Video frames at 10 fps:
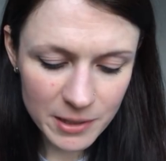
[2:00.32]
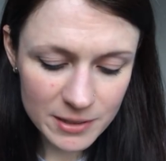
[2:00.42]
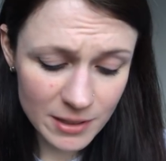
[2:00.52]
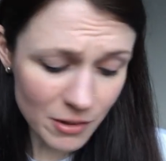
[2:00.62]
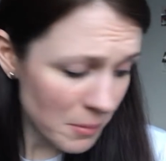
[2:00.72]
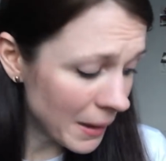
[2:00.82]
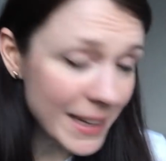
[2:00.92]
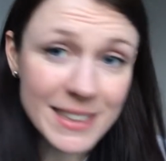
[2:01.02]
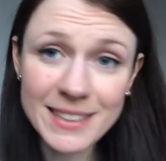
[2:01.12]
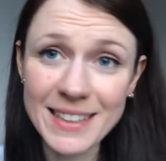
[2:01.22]
because they're
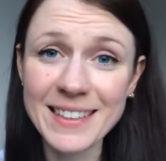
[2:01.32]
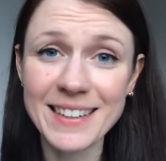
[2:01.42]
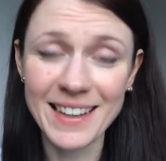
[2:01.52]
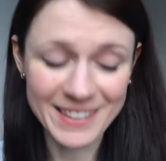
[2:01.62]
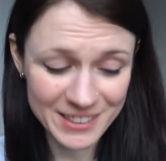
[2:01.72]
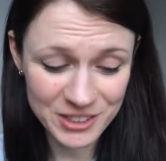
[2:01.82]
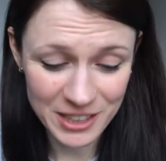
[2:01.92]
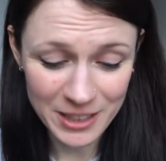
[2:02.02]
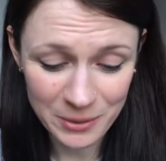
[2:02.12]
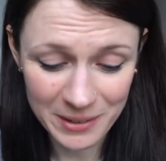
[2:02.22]
amazing and they're
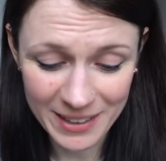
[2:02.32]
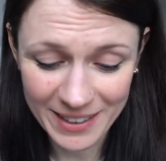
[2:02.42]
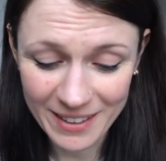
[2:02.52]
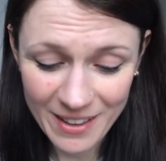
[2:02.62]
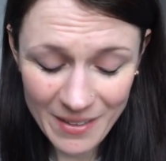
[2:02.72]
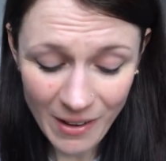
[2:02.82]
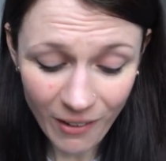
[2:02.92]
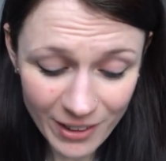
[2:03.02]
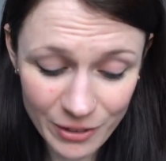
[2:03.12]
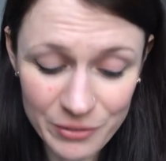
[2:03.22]
genuinely,
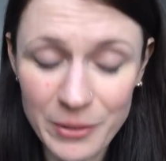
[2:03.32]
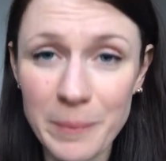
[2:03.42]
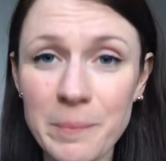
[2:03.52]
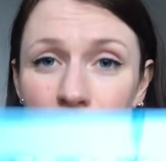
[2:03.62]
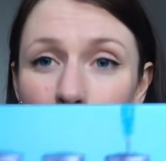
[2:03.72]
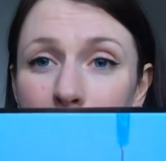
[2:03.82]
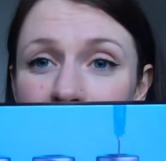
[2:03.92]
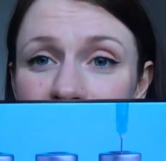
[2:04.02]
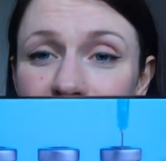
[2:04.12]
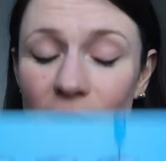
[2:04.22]
I love them.
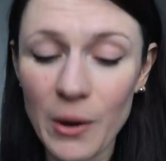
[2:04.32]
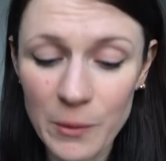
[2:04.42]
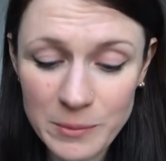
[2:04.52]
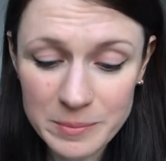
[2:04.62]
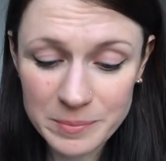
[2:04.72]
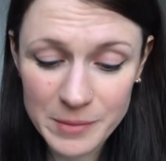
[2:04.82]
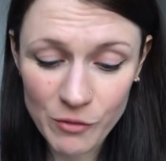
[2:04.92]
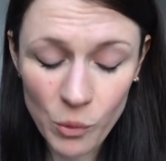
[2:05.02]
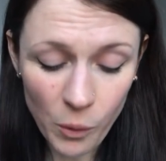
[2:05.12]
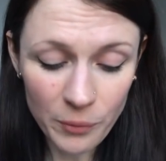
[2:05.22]
So
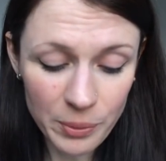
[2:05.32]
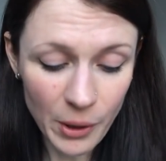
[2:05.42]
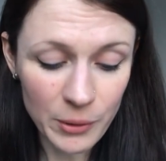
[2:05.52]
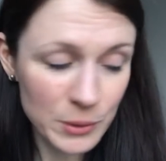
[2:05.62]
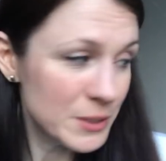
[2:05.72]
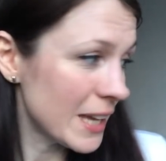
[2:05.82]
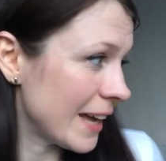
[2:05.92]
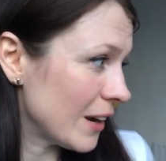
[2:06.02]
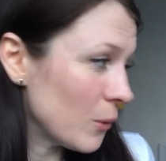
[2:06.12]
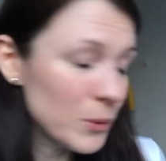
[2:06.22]
if you want those,
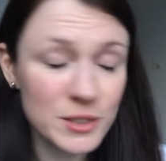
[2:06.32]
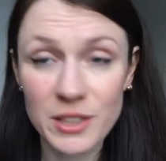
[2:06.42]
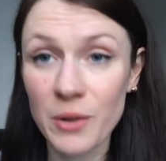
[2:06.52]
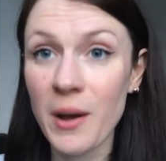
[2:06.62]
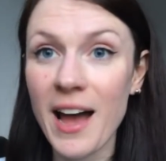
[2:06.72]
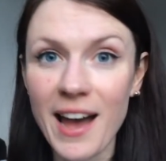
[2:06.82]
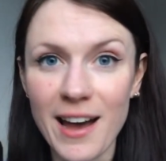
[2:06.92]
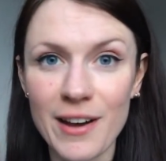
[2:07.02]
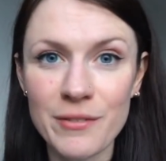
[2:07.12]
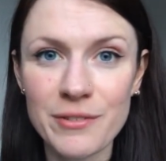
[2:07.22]
and I also
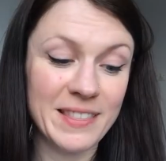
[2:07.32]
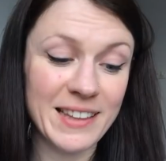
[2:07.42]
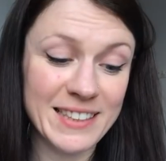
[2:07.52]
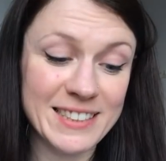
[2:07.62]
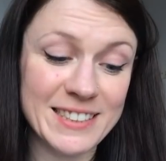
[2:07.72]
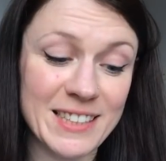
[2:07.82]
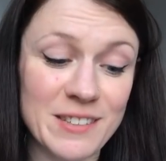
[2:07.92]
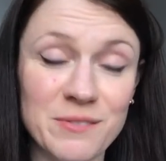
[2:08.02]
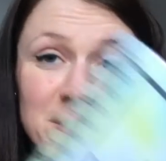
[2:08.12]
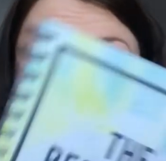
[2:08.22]
have this
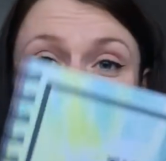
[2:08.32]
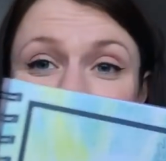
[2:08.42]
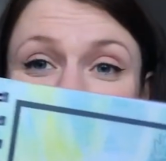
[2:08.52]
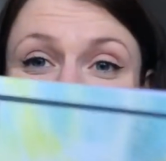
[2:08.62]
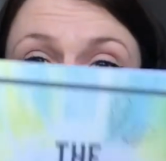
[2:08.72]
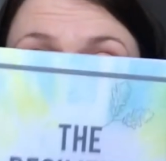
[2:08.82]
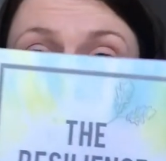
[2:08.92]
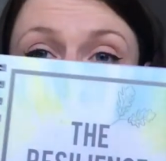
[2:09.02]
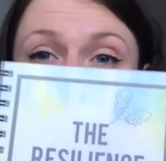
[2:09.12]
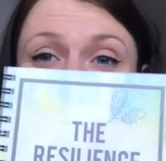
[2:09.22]
resilience
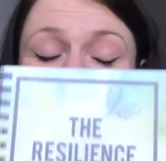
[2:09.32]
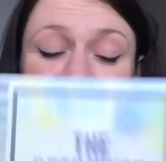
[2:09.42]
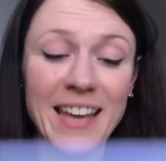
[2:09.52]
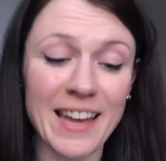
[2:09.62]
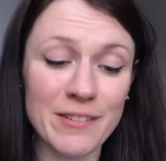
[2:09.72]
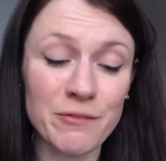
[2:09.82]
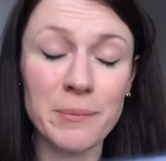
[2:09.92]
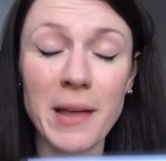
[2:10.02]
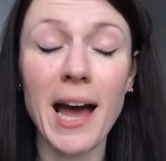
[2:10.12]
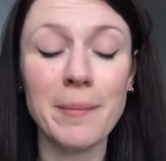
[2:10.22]
planner, again
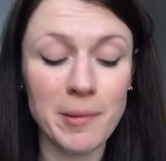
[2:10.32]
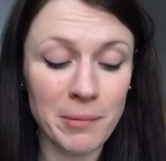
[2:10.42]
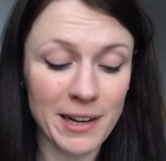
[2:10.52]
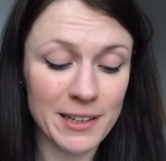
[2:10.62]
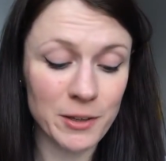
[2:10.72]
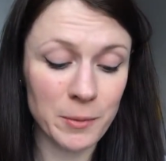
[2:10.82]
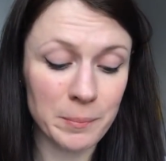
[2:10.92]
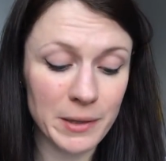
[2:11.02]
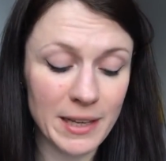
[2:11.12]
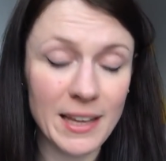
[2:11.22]
from the Happy Planner
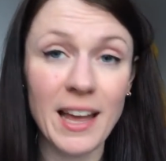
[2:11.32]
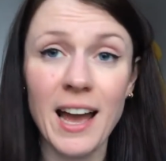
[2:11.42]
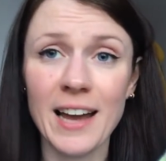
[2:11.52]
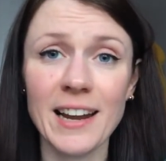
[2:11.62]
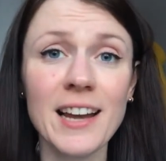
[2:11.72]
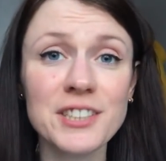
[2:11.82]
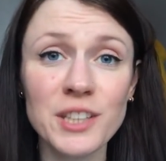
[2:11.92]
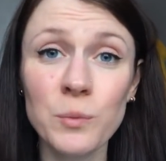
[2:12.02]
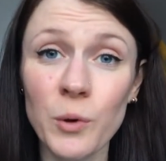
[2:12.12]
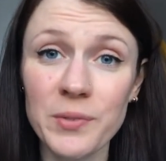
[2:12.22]
company, and I
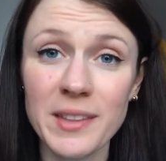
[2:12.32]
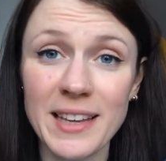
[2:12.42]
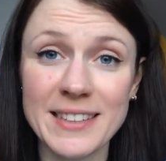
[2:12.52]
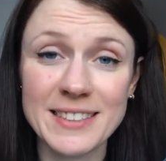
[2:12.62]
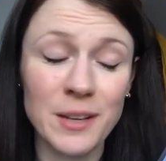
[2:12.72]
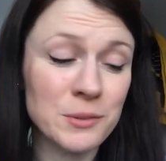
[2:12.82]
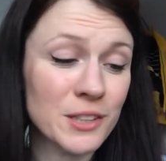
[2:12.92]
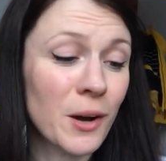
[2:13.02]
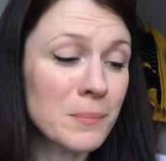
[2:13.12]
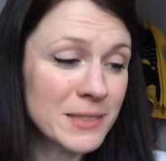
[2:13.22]
actually won this. It was a
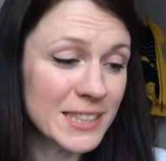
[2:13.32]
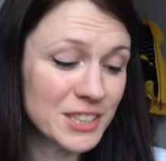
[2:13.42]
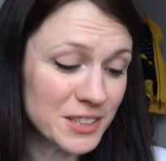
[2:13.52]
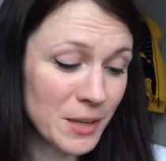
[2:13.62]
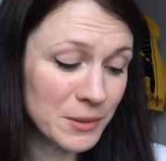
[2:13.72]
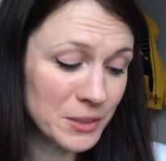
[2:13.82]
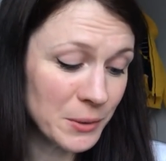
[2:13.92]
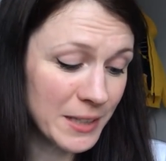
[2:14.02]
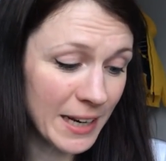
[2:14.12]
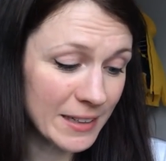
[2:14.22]
competition they were
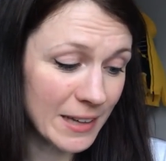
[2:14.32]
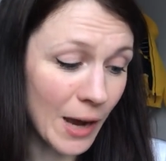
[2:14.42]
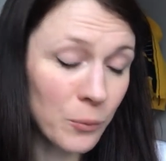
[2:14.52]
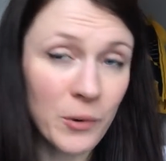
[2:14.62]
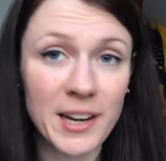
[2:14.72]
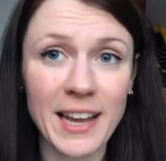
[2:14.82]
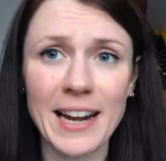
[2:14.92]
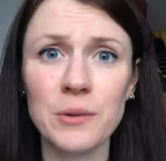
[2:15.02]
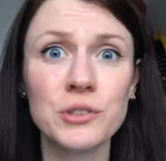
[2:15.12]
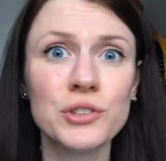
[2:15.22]
doing and I won it and
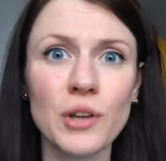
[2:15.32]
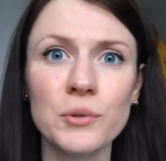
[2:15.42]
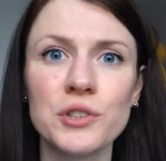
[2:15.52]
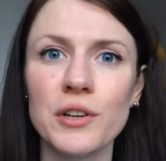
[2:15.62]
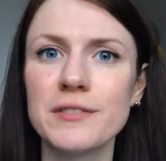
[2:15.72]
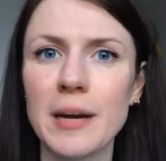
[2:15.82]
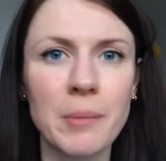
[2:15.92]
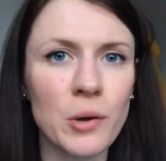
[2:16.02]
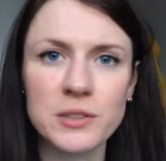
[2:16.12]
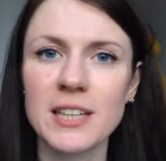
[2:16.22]
I was so chuffed. I
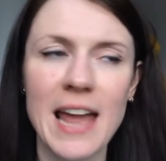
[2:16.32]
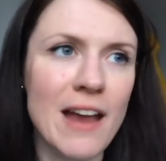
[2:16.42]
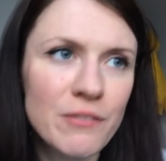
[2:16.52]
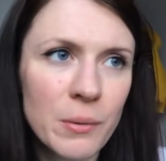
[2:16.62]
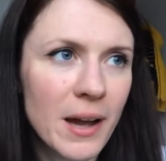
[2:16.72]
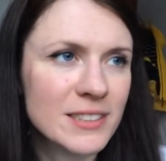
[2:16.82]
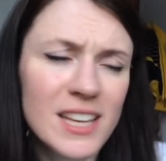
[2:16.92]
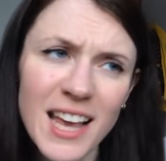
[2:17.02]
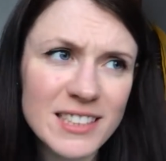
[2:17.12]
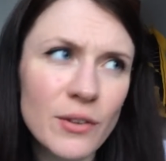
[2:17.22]
posted it everywhere. I was
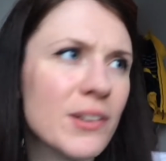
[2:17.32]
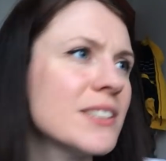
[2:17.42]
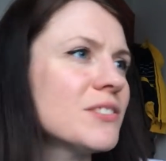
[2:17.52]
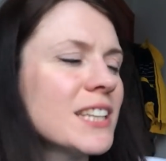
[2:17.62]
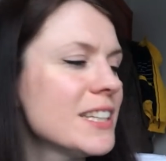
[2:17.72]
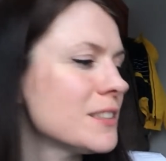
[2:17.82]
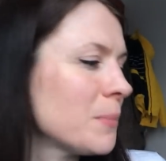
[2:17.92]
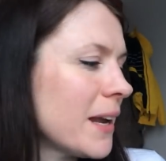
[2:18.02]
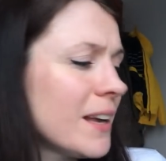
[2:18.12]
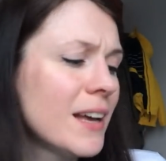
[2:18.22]
like, yes, I've got this resilience
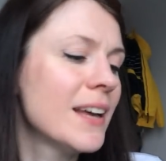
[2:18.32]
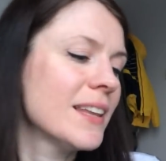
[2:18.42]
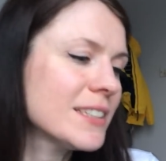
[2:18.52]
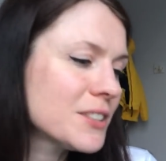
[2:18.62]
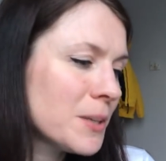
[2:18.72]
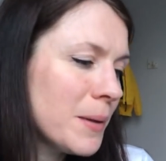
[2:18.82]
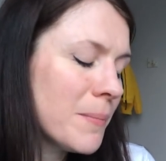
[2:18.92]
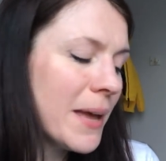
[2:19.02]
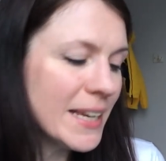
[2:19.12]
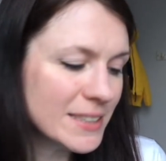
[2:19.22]
planner, this is going to be
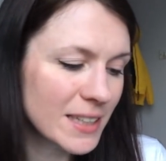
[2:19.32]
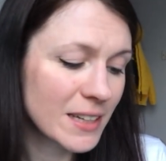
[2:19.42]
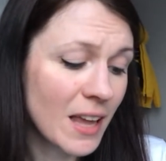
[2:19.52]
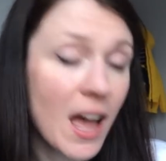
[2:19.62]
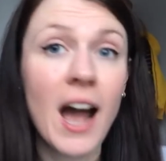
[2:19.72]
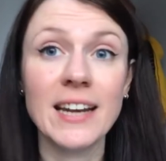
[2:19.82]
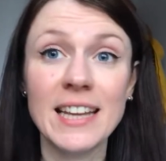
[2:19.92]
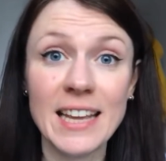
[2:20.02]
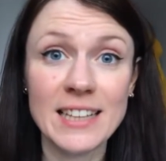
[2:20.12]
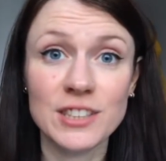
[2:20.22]
amazing. And it
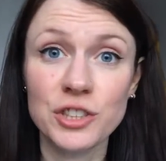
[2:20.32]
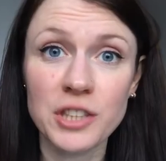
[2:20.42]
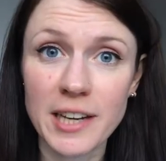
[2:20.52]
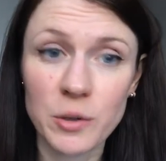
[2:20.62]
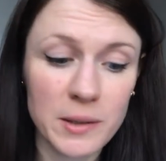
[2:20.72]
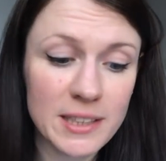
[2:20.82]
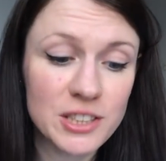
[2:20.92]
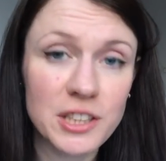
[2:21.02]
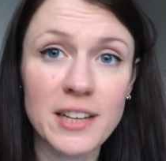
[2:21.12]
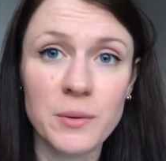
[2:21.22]
is
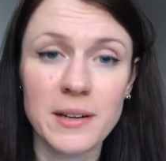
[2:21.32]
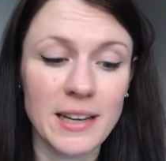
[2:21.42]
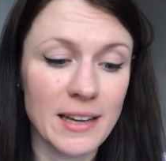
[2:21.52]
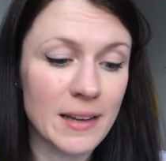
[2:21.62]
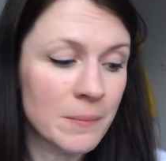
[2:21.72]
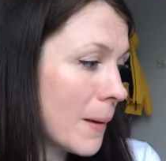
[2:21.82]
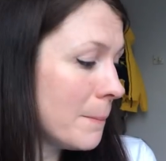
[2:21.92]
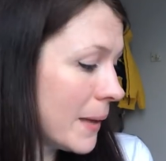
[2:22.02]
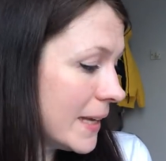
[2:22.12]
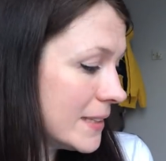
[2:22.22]
genuinely
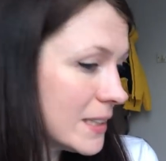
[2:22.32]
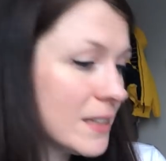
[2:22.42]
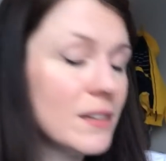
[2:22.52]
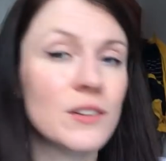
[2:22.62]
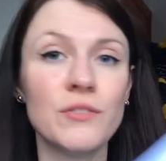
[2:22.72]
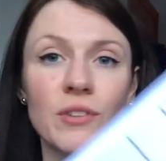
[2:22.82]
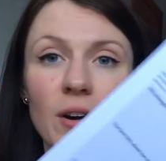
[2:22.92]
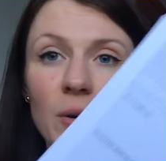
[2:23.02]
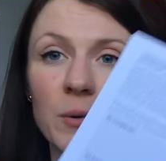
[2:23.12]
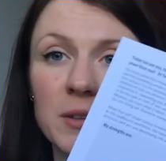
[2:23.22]
amazing. You've
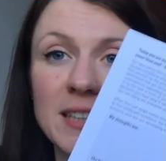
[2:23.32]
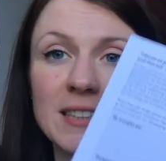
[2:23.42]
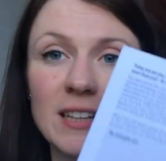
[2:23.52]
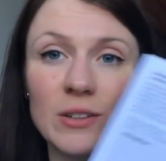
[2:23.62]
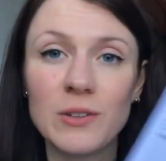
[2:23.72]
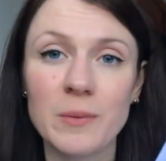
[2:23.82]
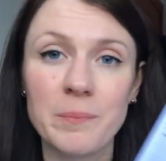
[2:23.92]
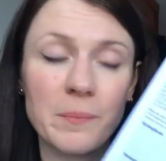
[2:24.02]
got all these little